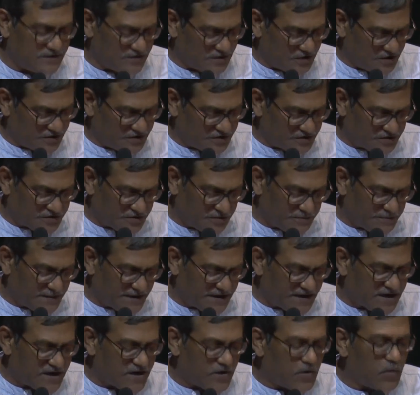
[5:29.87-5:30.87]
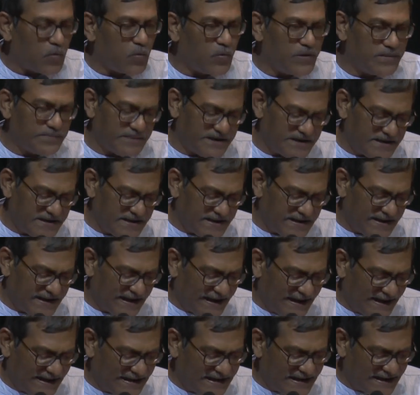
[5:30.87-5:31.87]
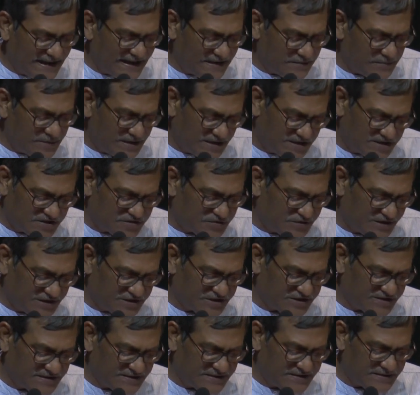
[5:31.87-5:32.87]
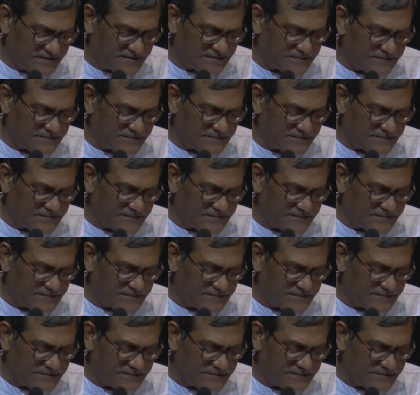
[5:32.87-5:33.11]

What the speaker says: on the topic Women and Administration.